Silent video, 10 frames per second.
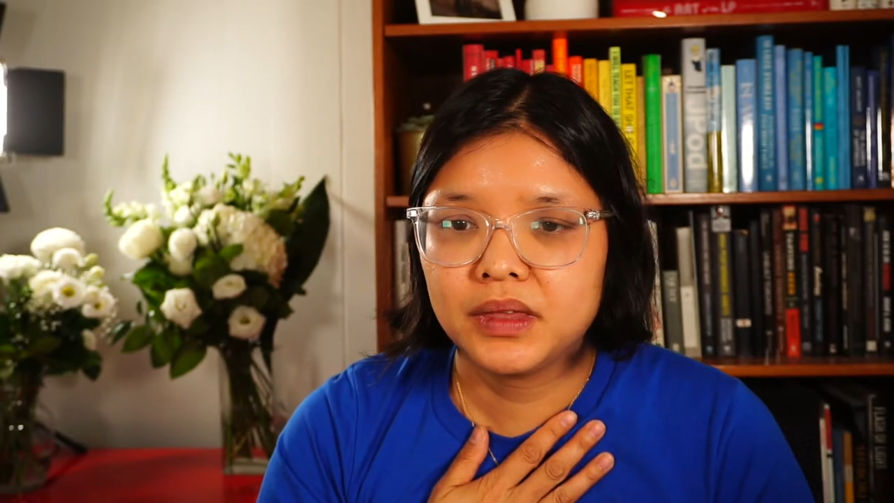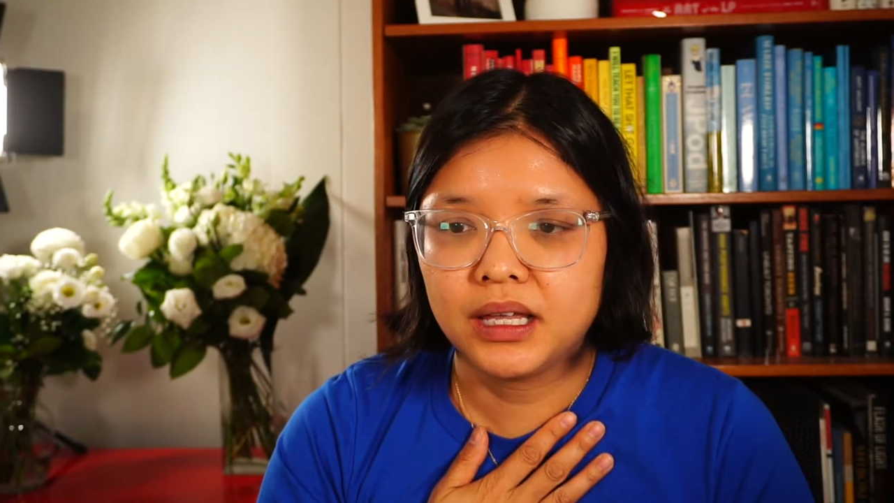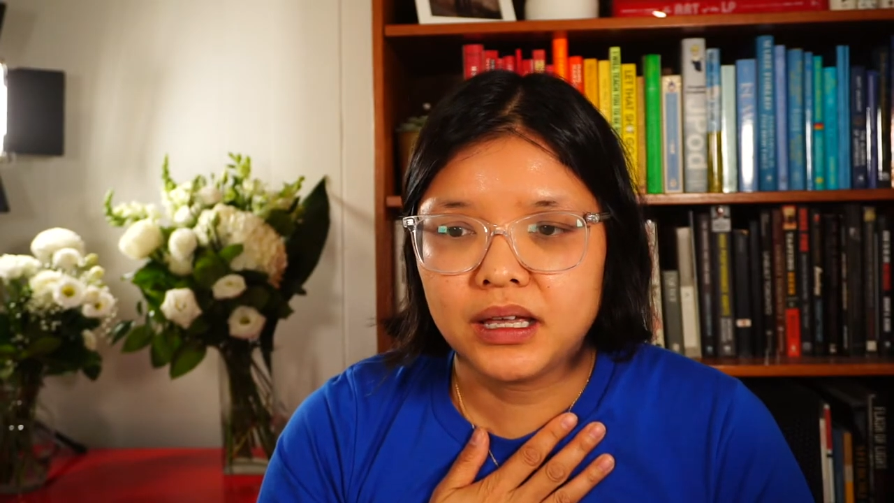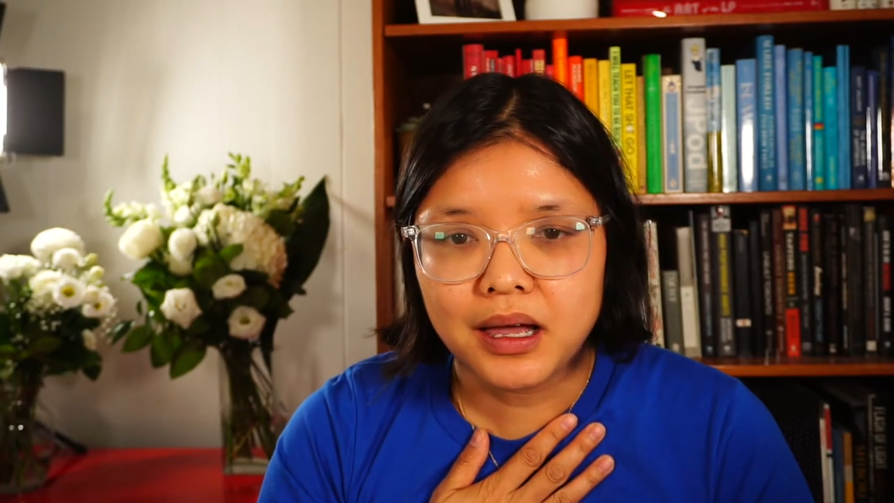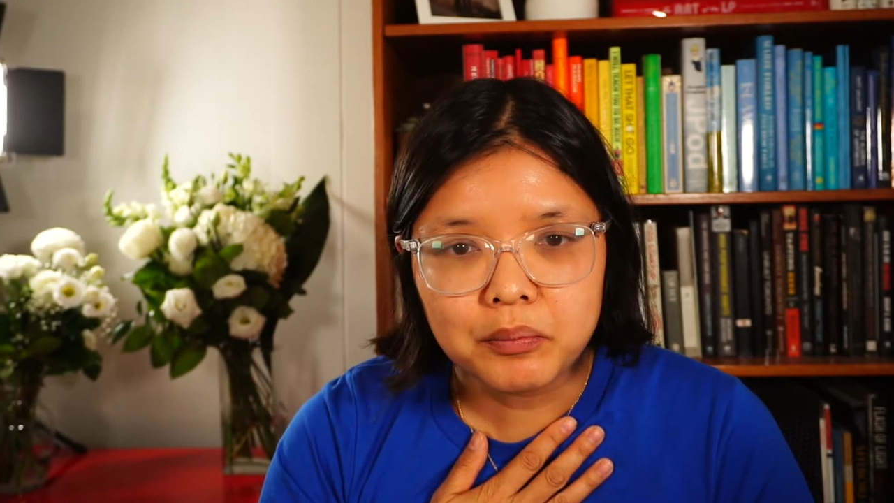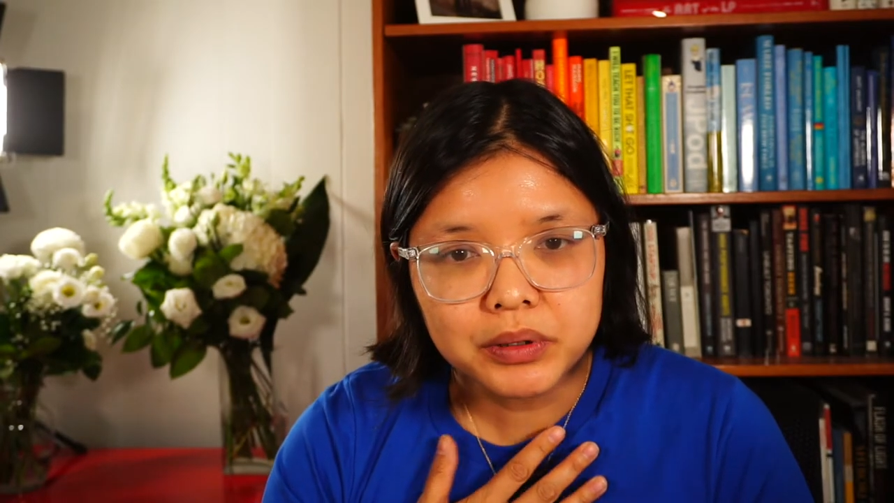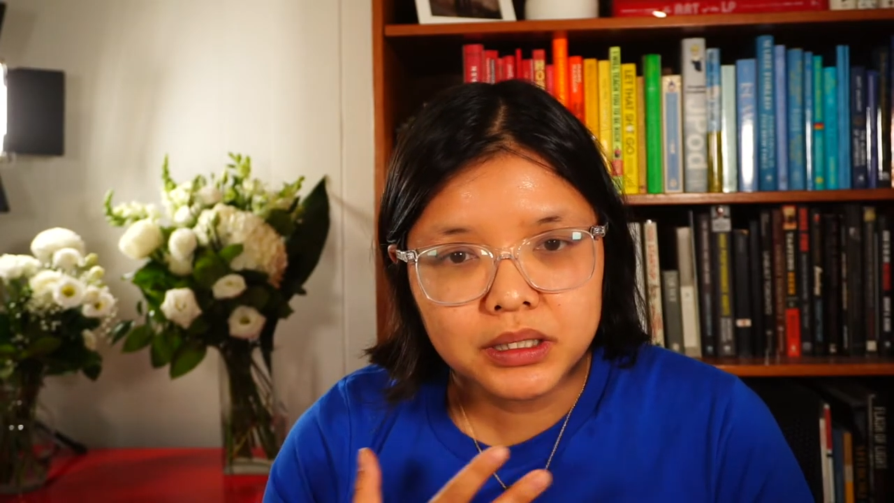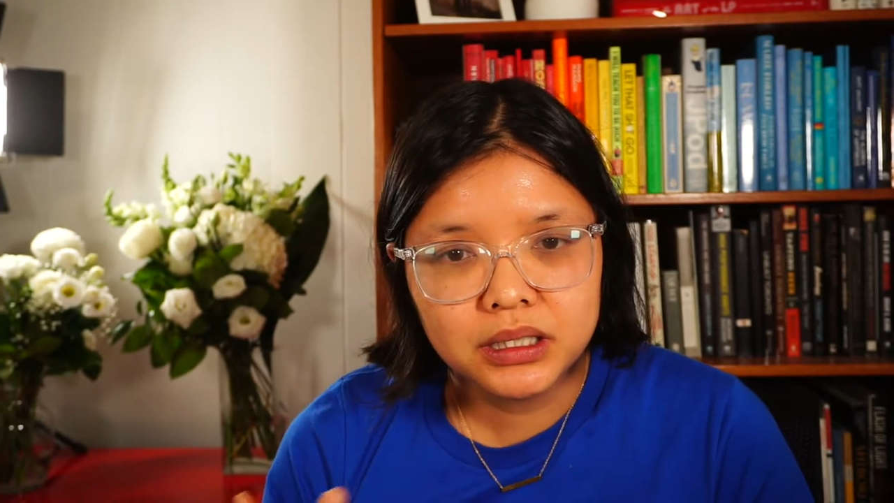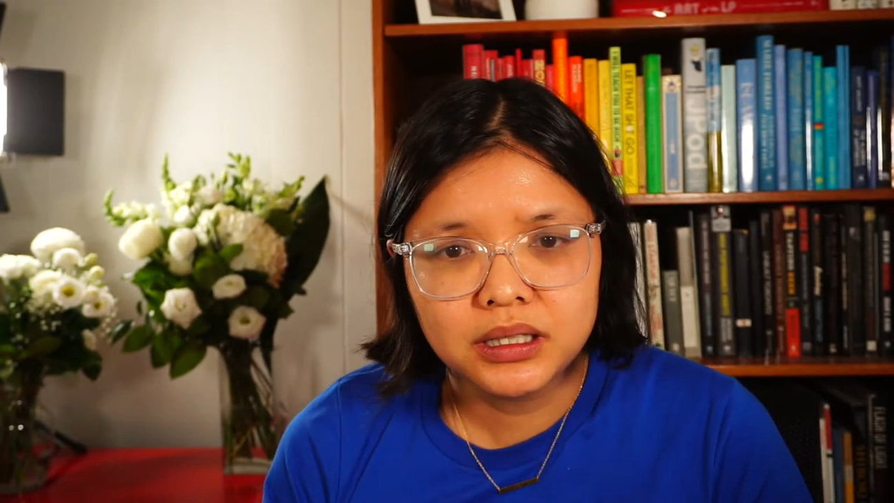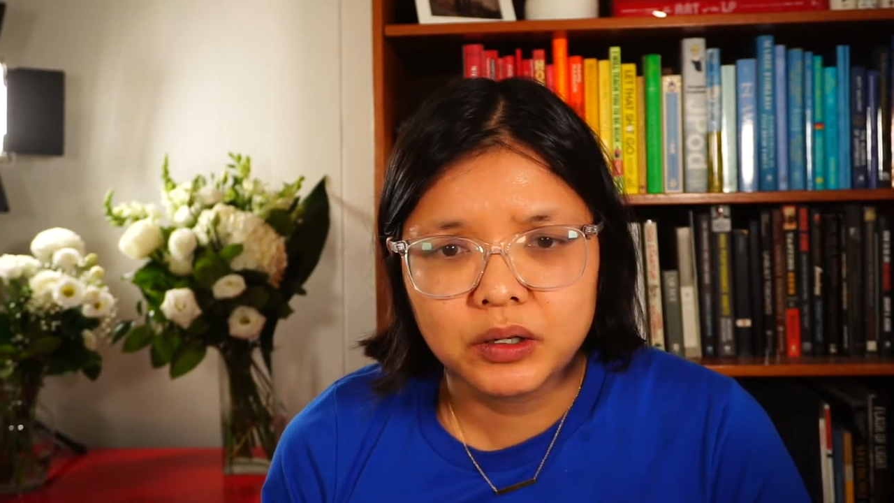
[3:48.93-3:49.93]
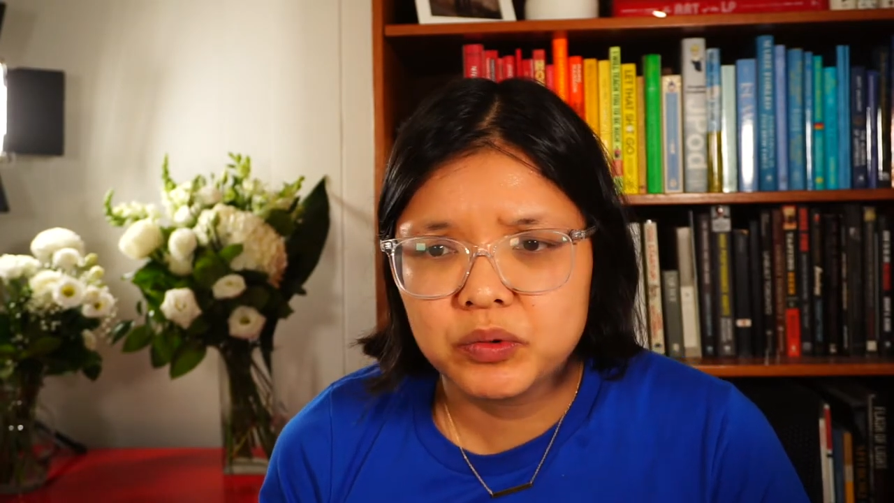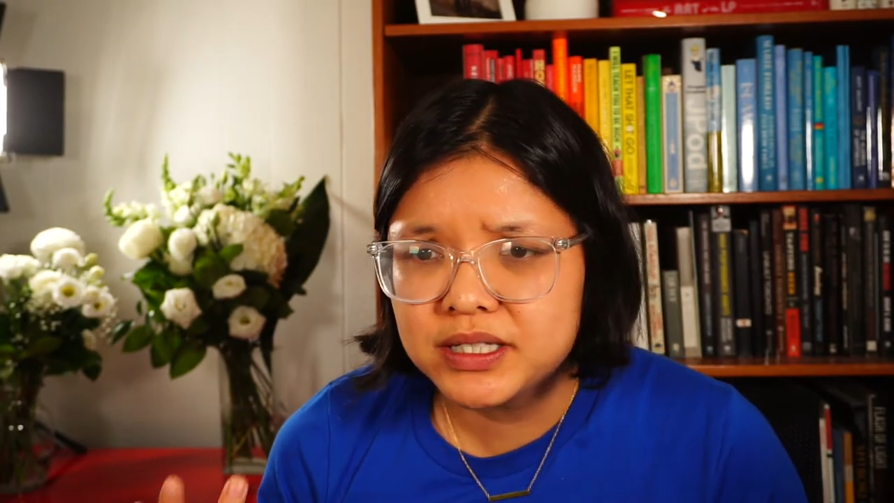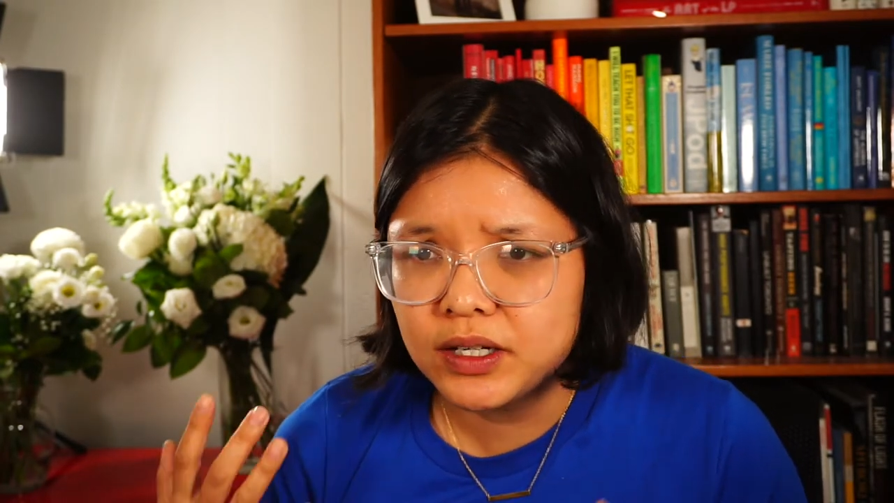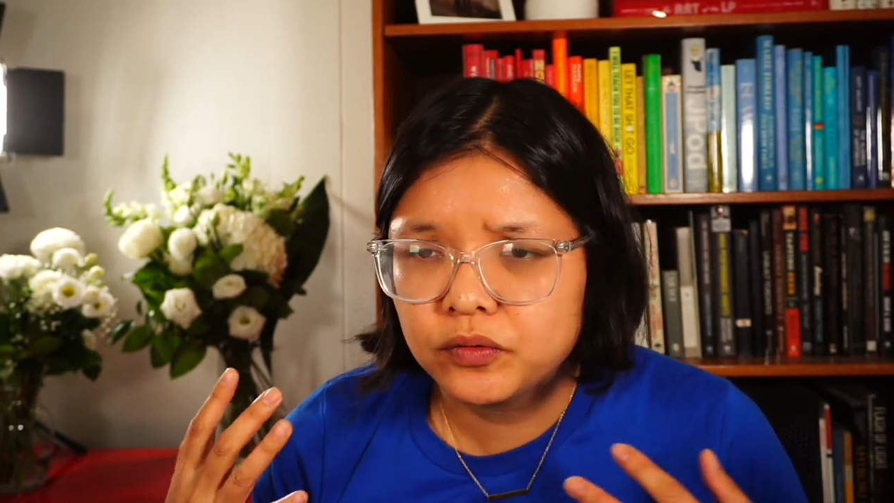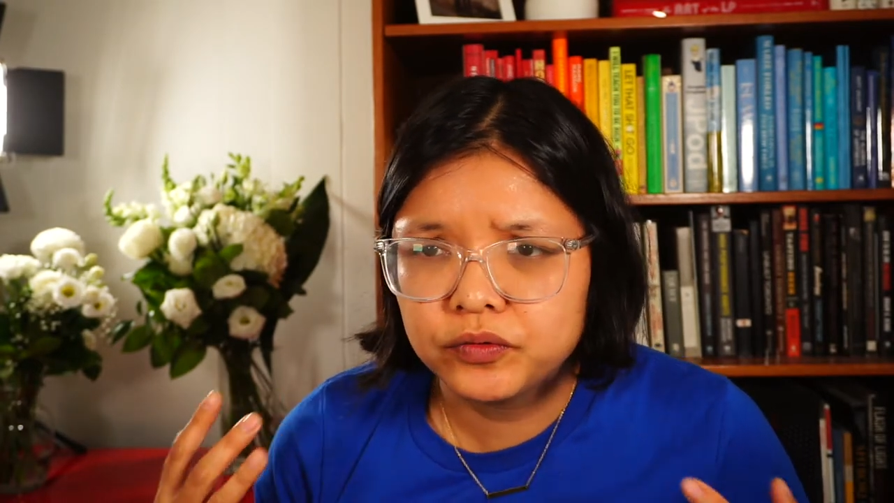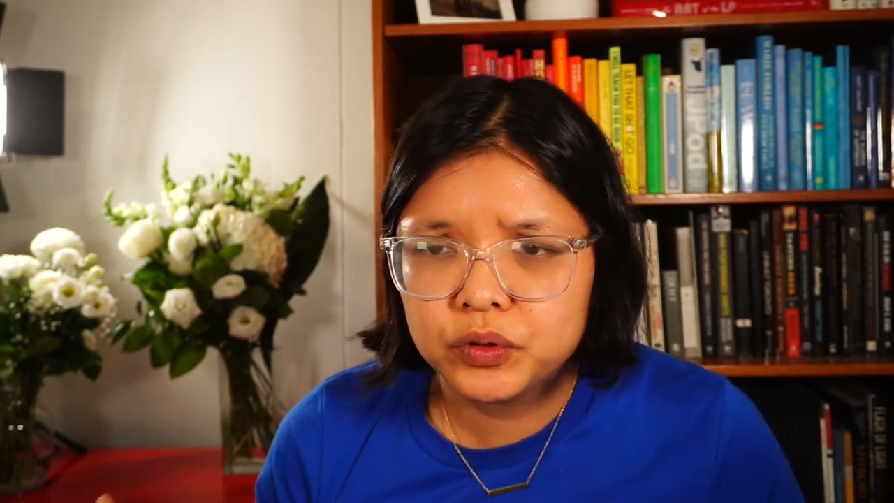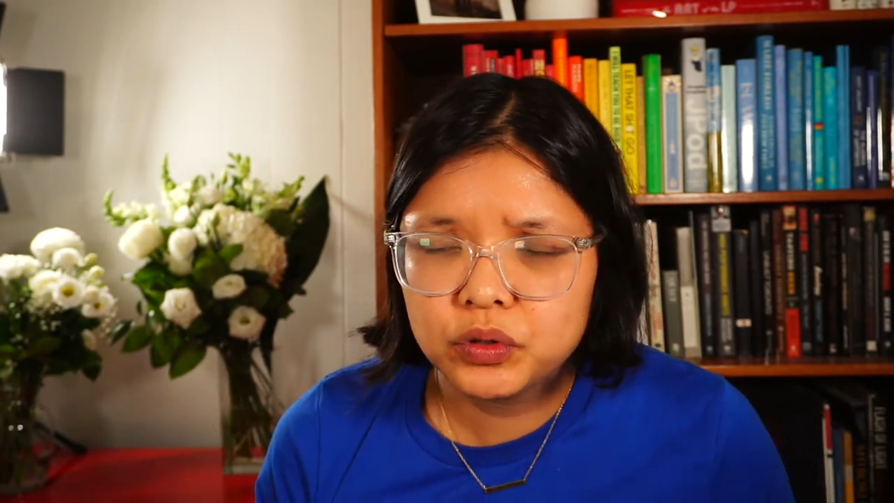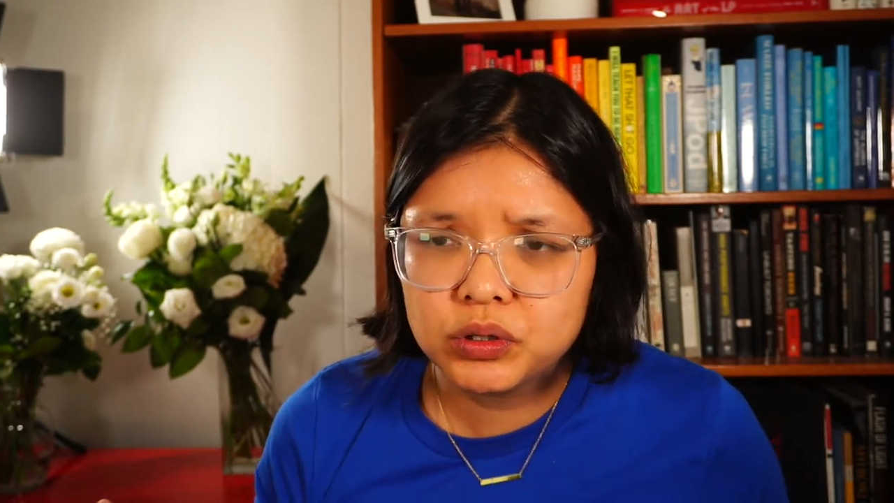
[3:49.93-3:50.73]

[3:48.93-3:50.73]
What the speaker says: company. Like we sell food,